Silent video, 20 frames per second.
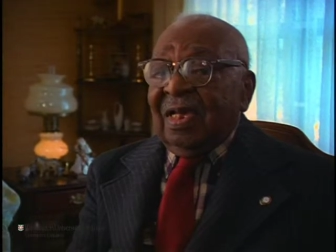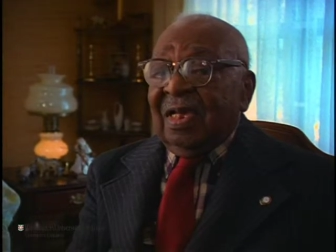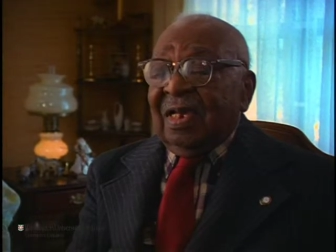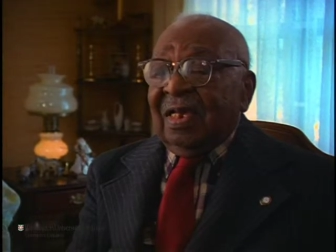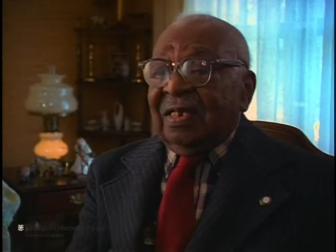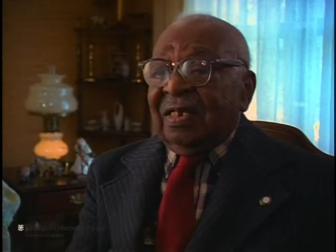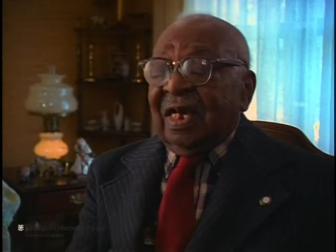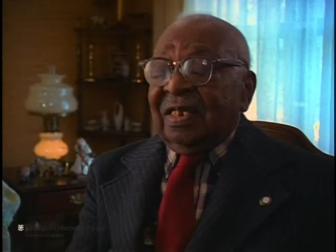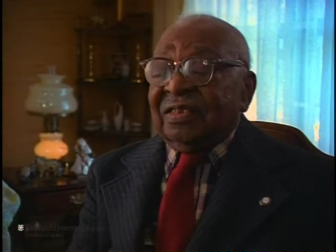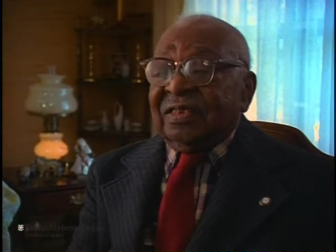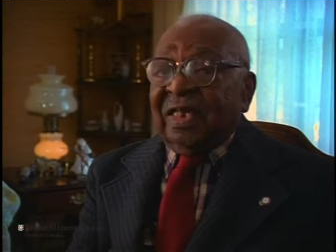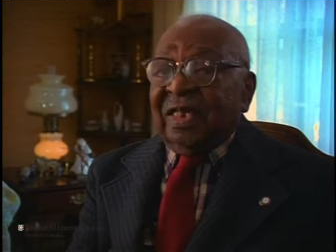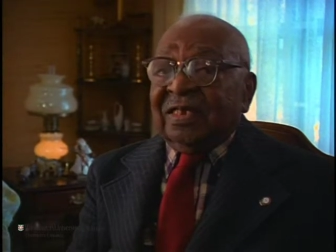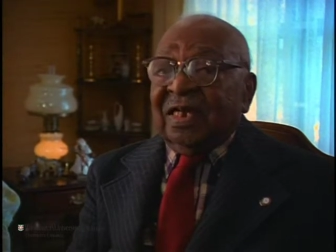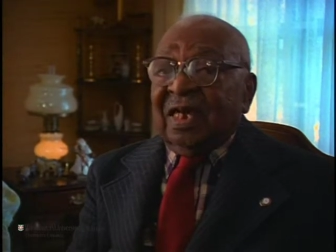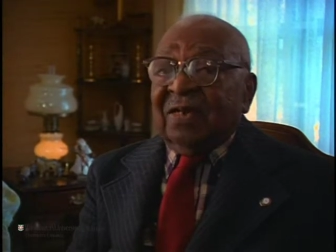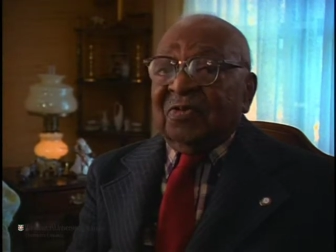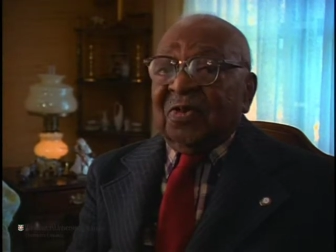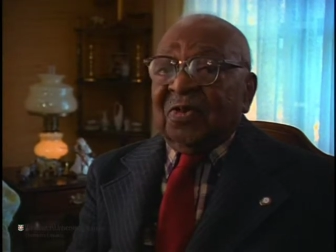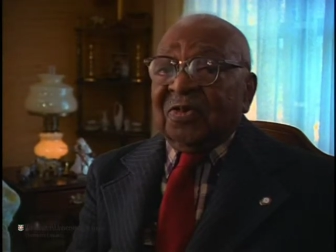And I think
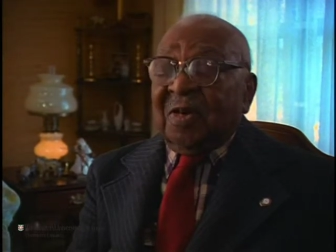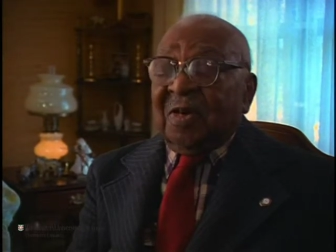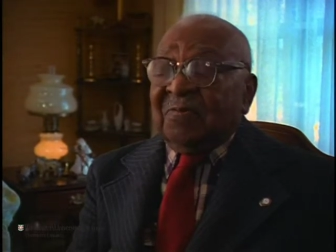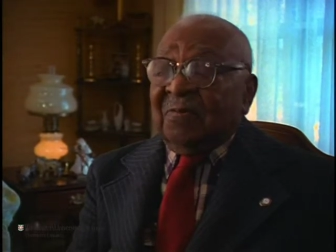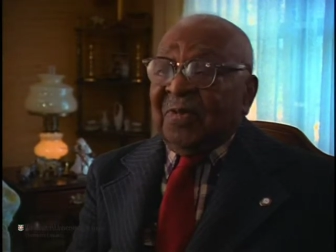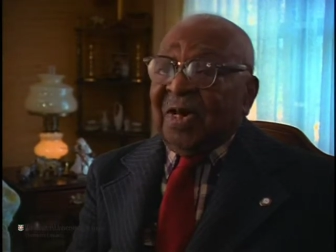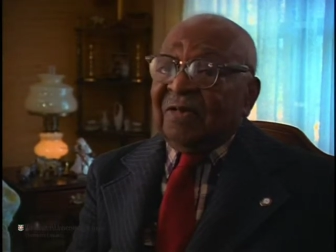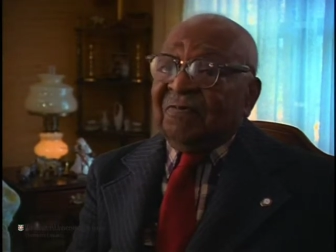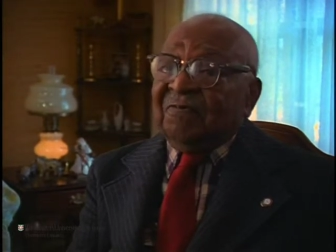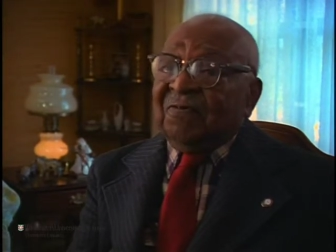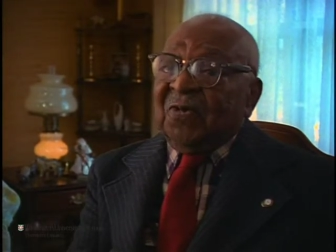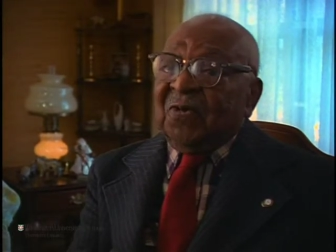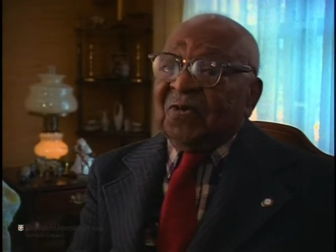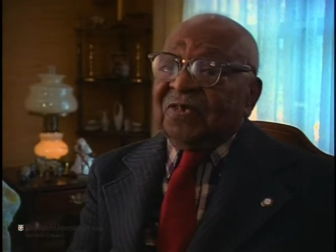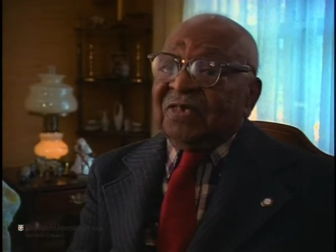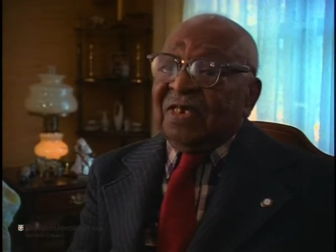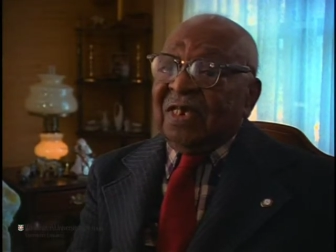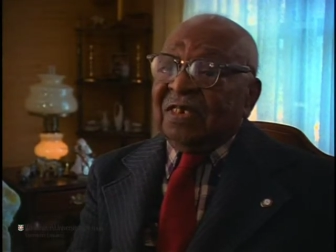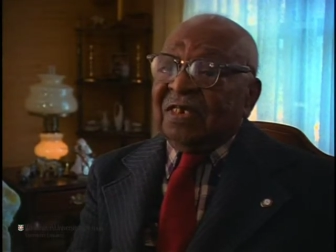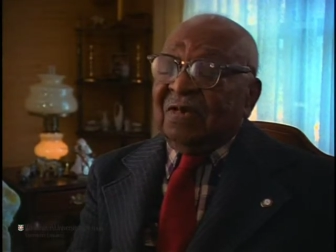I wrote up about
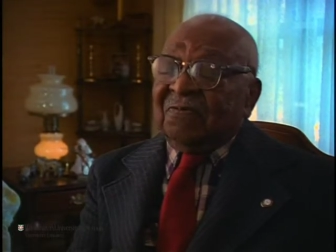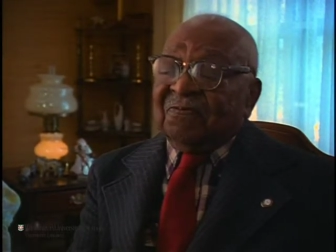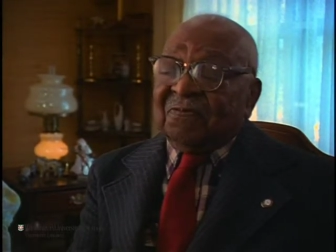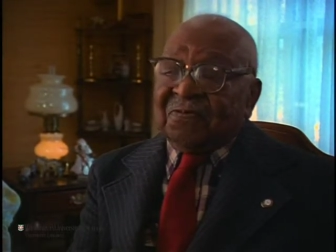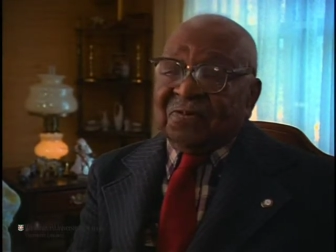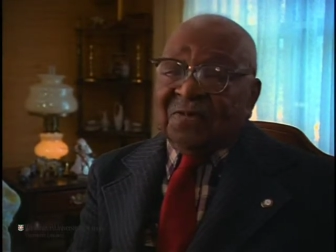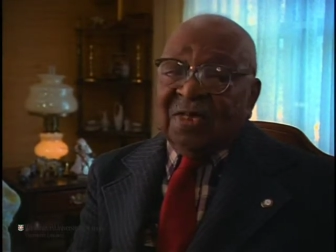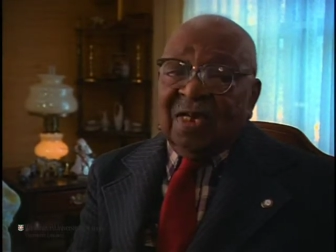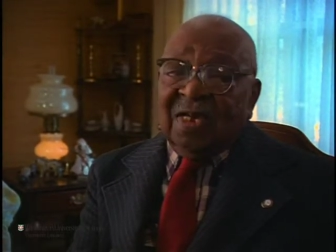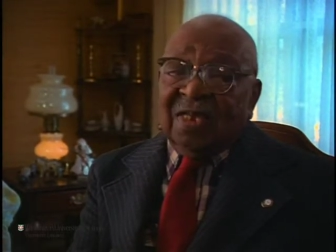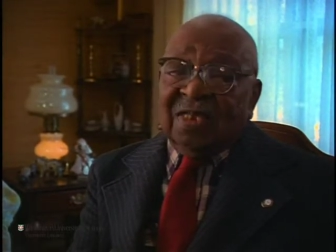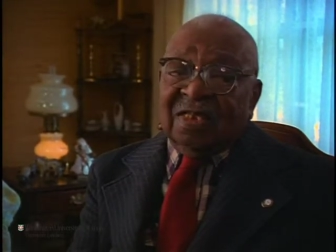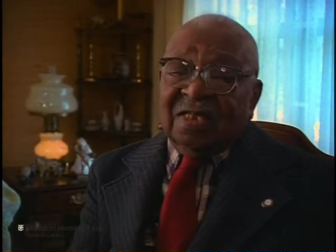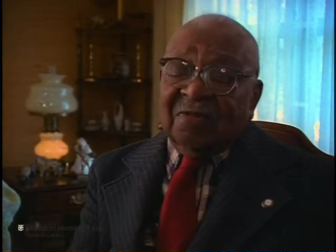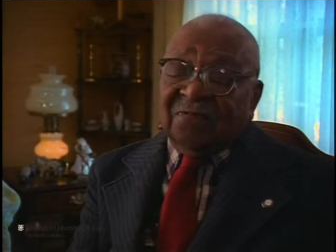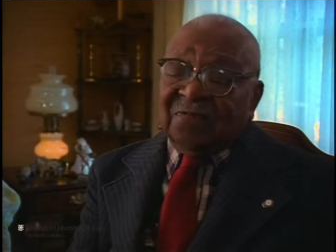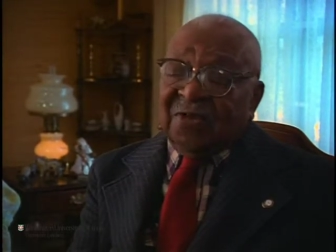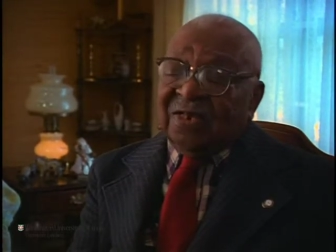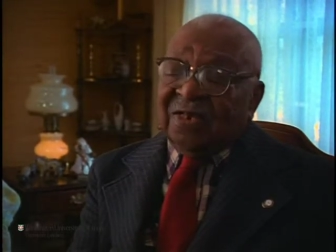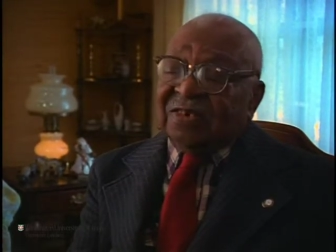14 of the
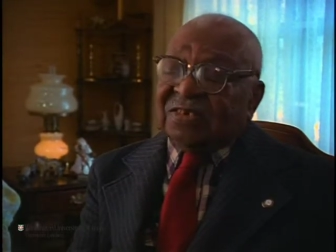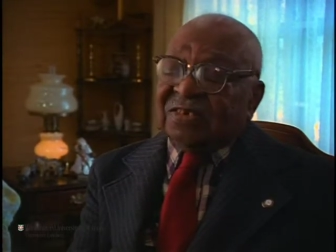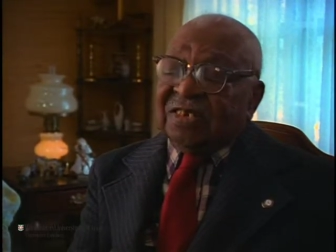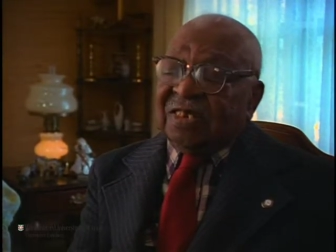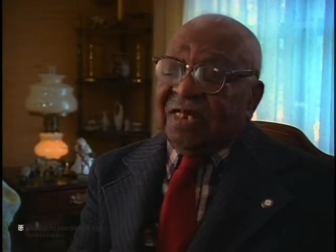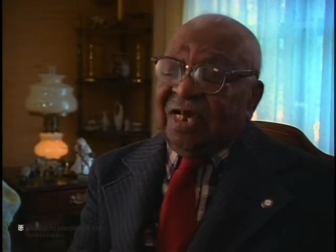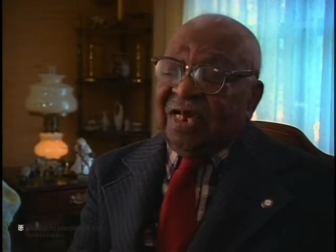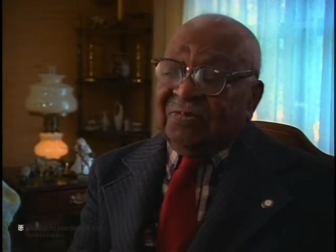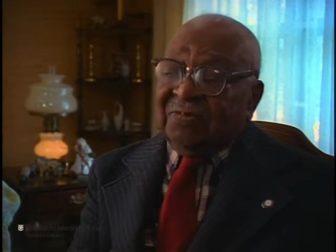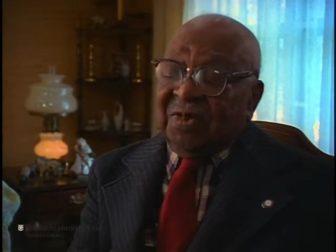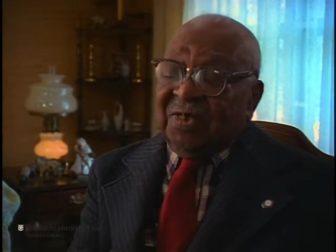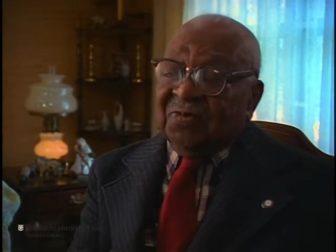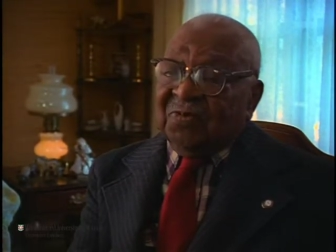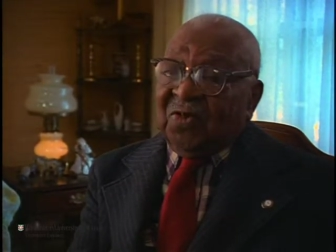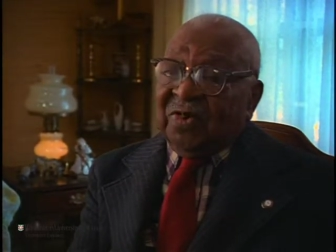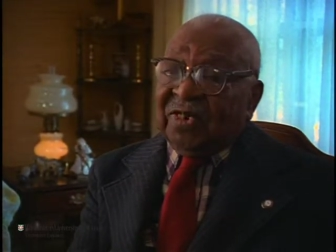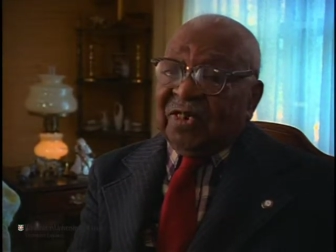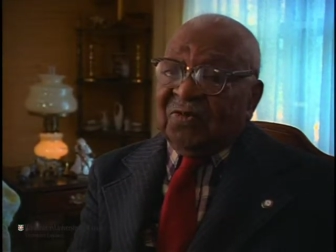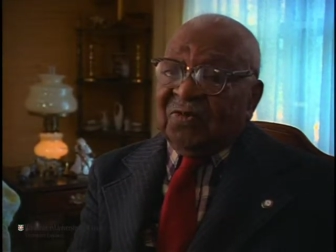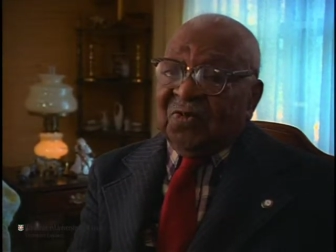fellows that I've been
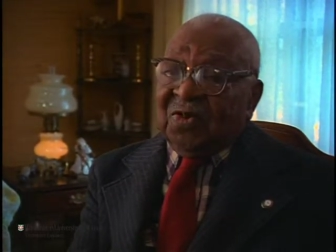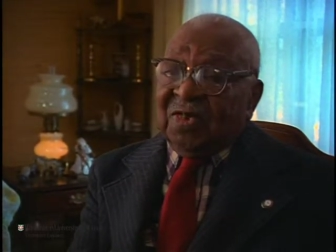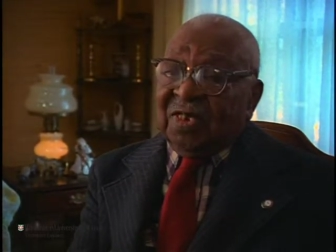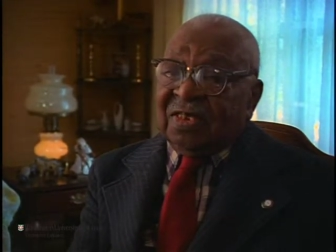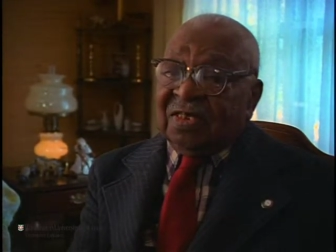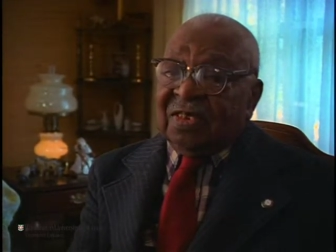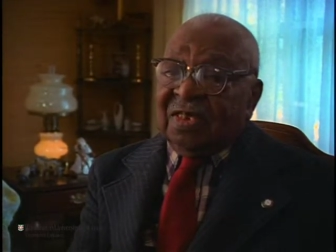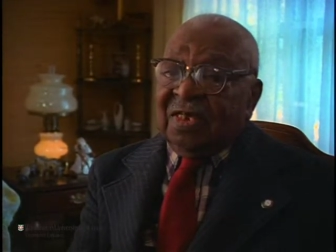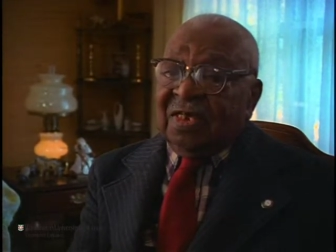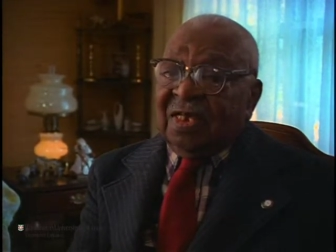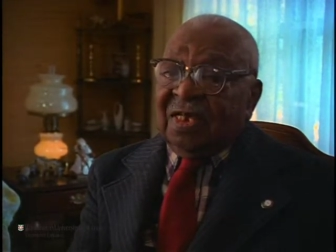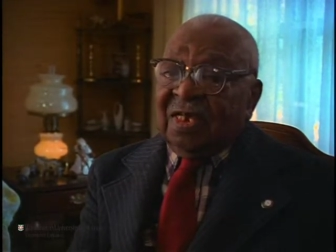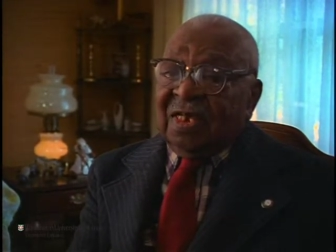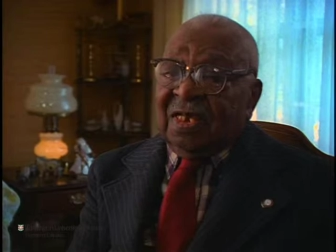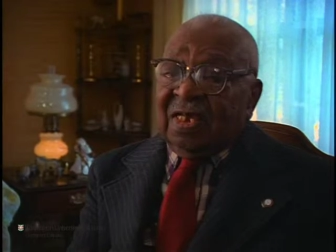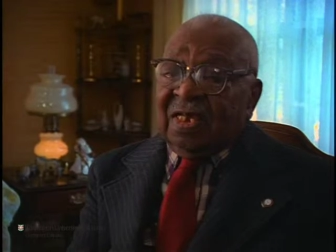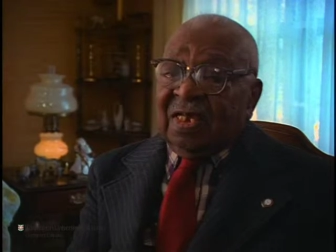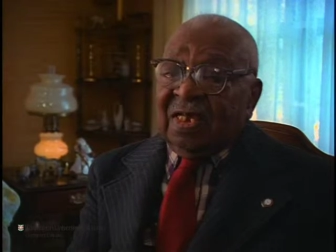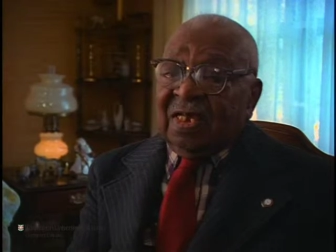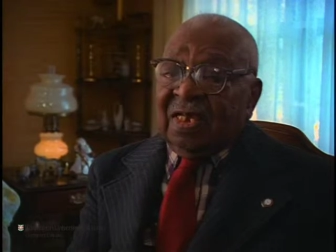working with,
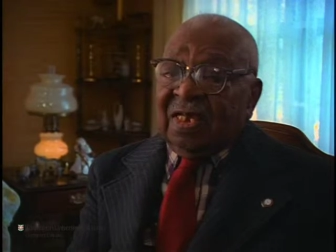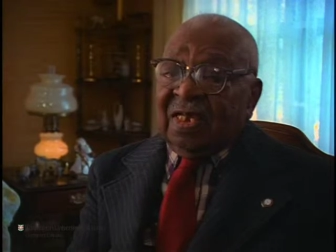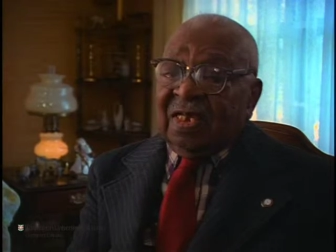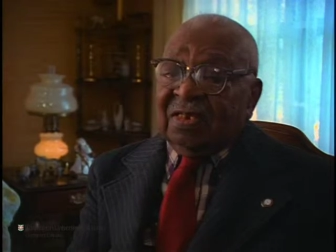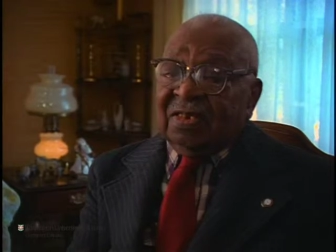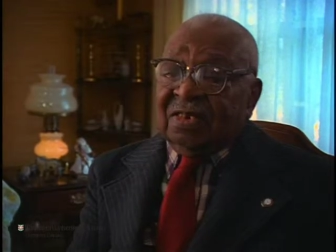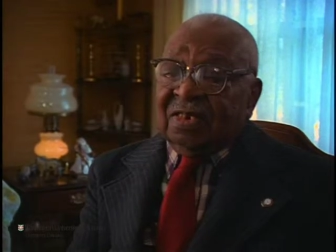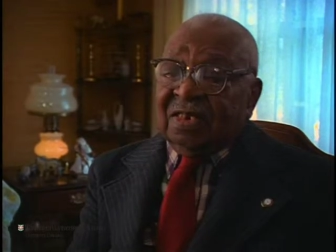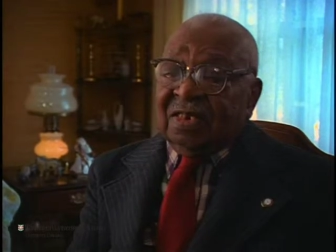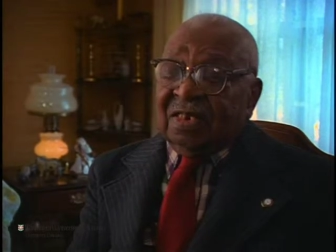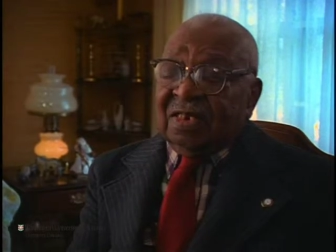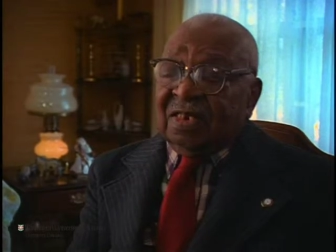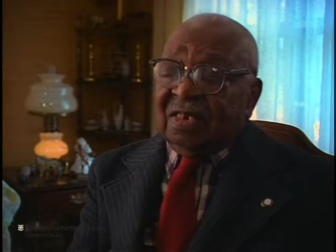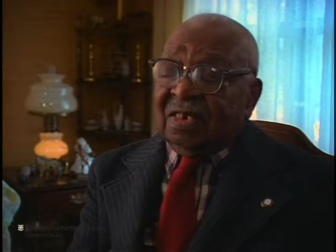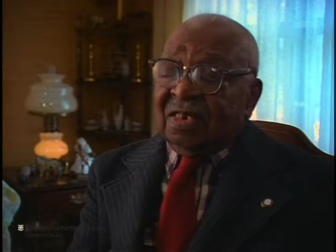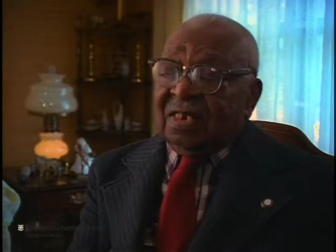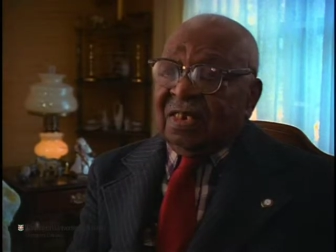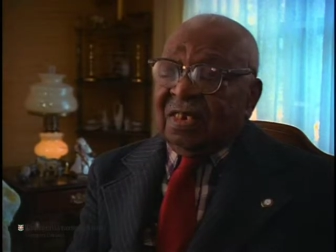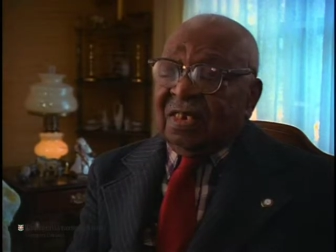and uh,